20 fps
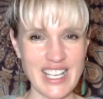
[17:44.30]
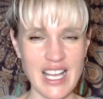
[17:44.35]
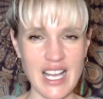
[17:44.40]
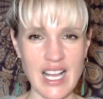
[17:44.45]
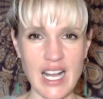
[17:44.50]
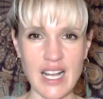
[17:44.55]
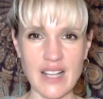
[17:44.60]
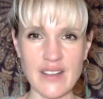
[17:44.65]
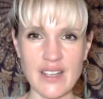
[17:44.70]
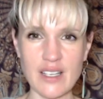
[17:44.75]

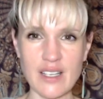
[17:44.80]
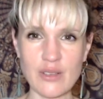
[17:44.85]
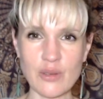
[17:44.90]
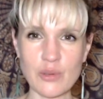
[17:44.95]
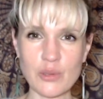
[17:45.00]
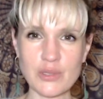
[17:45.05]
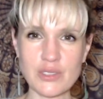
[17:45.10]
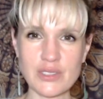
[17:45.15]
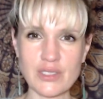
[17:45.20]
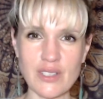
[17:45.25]
And then
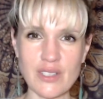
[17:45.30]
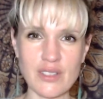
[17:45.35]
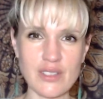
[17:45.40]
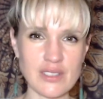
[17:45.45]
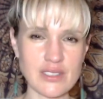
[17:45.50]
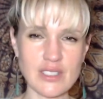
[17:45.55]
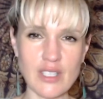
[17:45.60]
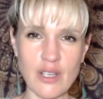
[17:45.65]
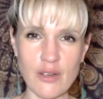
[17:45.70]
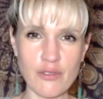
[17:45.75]
also there's
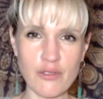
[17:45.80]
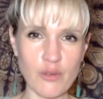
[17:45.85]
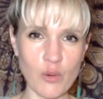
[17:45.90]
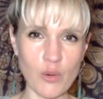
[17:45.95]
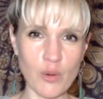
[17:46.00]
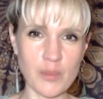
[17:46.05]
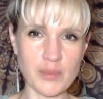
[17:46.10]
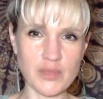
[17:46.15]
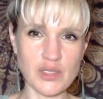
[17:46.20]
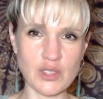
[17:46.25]
no
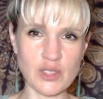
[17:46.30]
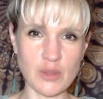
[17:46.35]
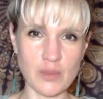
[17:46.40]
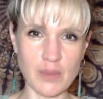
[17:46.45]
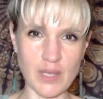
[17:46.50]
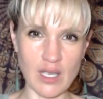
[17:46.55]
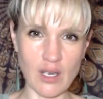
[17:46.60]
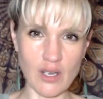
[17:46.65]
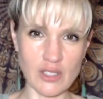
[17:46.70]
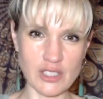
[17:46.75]
forms to be
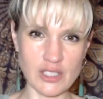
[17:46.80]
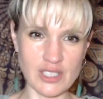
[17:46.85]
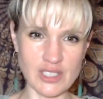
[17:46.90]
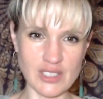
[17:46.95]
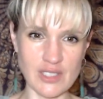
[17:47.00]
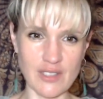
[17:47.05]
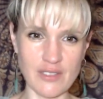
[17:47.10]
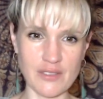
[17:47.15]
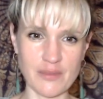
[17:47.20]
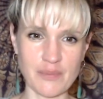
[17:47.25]
conscious
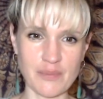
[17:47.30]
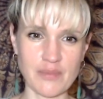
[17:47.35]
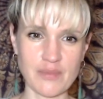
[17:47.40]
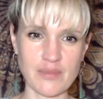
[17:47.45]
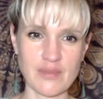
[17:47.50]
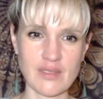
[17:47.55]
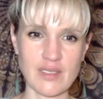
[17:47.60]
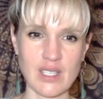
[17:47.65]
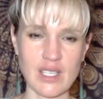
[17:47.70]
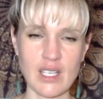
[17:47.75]
of.
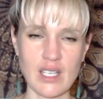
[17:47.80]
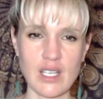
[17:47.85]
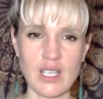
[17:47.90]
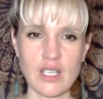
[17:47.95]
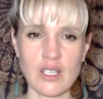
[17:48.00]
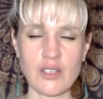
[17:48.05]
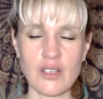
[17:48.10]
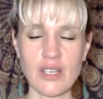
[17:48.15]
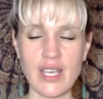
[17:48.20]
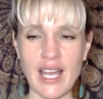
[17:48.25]

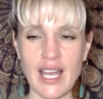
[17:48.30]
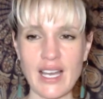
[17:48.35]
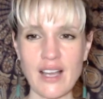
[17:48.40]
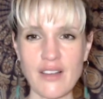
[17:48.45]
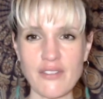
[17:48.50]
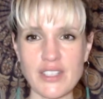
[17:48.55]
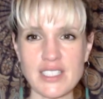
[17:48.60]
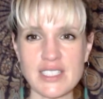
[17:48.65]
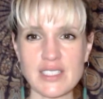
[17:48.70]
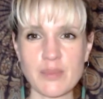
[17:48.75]
You can have
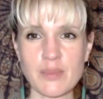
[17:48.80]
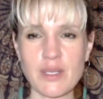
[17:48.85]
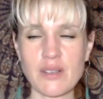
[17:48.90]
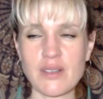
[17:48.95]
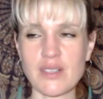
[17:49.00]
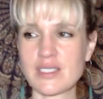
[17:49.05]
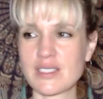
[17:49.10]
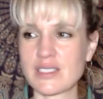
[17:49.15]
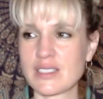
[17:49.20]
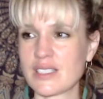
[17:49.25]

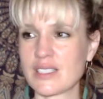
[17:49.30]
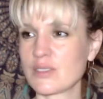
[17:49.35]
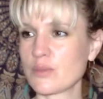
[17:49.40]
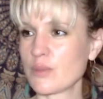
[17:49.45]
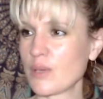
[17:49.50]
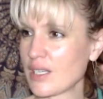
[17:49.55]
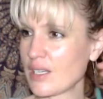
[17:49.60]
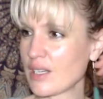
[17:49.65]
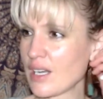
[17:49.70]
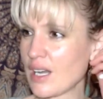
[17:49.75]
experiences where
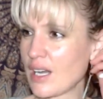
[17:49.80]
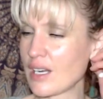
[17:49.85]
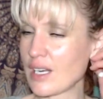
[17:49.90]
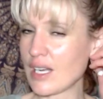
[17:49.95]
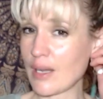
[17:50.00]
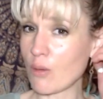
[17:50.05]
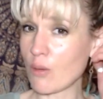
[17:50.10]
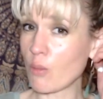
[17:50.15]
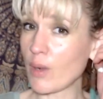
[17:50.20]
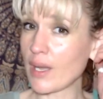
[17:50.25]
you kind of
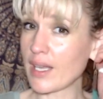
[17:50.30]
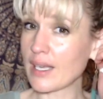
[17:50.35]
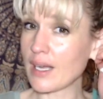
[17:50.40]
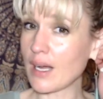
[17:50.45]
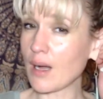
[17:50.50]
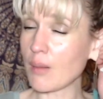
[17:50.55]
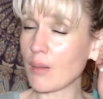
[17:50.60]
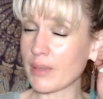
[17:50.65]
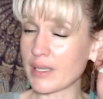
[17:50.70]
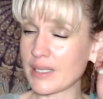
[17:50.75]
like wake
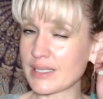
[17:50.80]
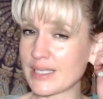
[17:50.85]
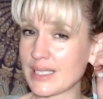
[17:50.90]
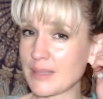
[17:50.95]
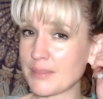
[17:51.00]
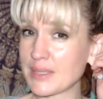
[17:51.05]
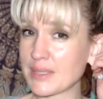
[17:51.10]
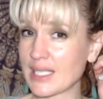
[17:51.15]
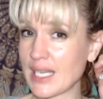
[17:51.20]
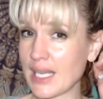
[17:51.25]
up in
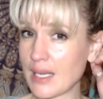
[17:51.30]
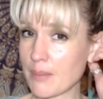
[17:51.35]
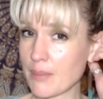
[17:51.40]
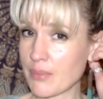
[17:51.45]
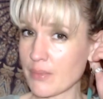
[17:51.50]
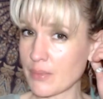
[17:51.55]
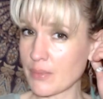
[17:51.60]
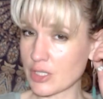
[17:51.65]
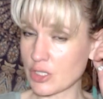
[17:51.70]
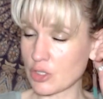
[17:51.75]
deep sleep,
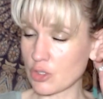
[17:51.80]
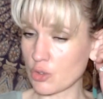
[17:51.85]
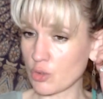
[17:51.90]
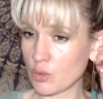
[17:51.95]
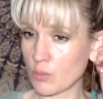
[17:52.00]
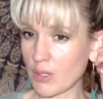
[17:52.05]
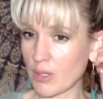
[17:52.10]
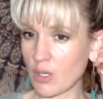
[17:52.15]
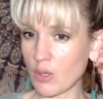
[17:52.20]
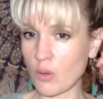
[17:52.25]
which is
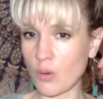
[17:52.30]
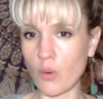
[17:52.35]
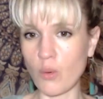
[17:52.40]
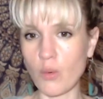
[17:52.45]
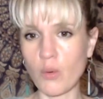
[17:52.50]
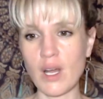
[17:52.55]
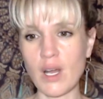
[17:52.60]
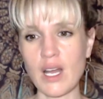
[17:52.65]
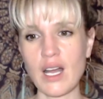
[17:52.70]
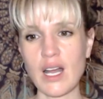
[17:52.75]
super cool.
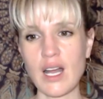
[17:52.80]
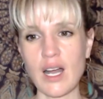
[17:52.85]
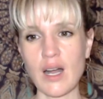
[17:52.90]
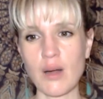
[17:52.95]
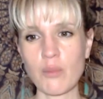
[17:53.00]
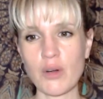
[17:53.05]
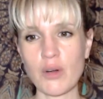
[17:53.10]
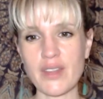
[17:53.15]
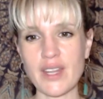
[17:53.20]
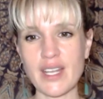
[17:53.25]
And
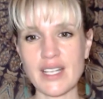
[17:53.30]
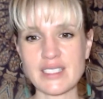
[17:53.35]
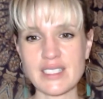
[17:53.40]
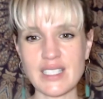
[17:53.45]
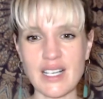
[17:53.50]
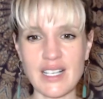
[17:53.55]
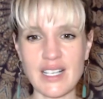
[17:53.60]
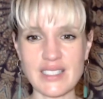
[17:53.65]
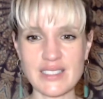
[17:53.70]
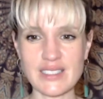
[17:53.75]
what that
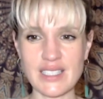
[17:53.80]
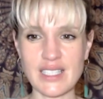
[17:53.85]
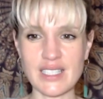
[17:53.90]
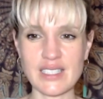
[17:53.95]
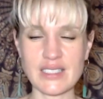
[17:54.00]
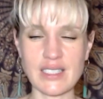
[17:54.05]
does is